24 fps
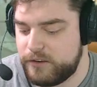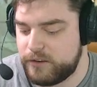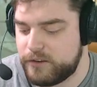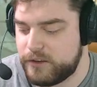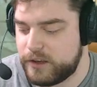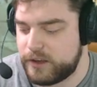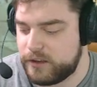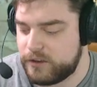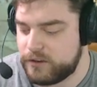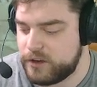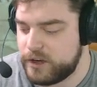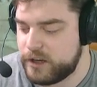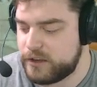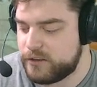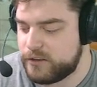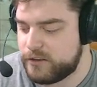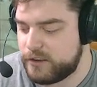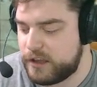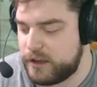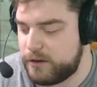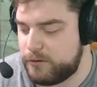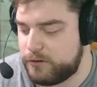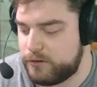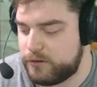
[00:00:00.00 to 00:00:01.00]
just like a giant
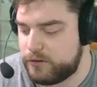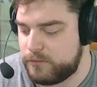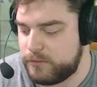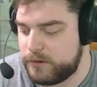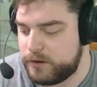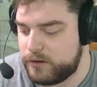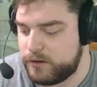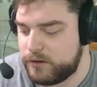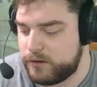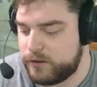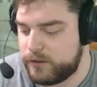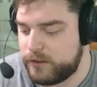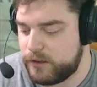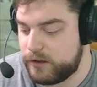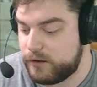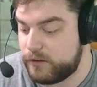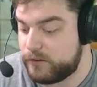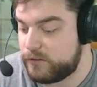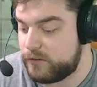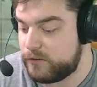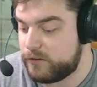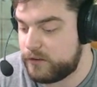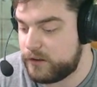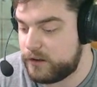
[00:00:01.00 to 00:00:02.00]
stairwell in the middle of the thing
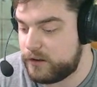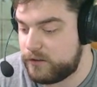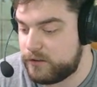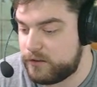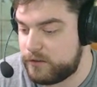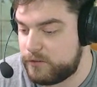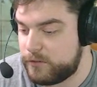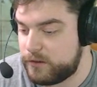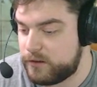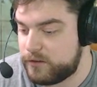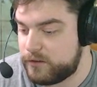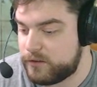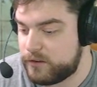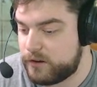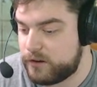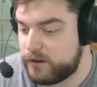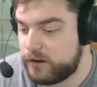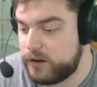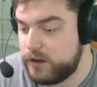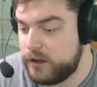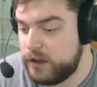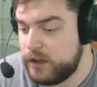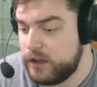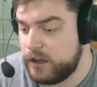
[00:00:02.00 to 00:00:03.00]
because you said it's a monastery.
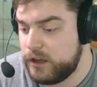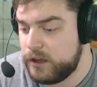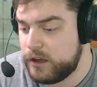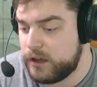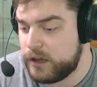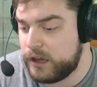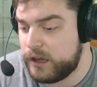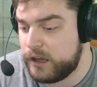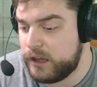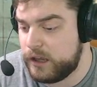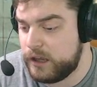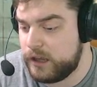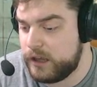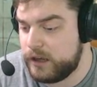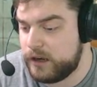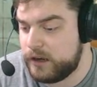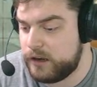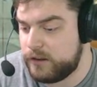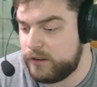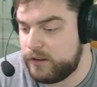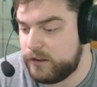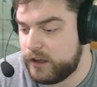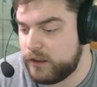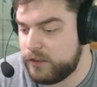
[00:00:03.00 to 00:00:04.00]

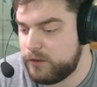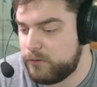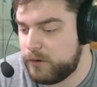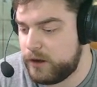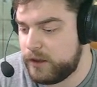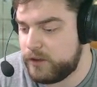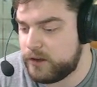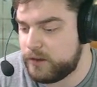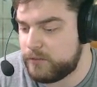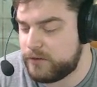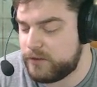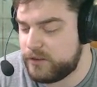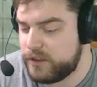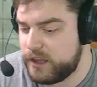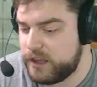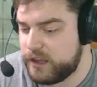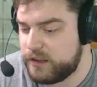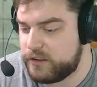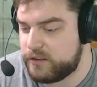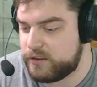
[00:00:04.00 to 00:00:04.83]
And the other way that I'm seeing it is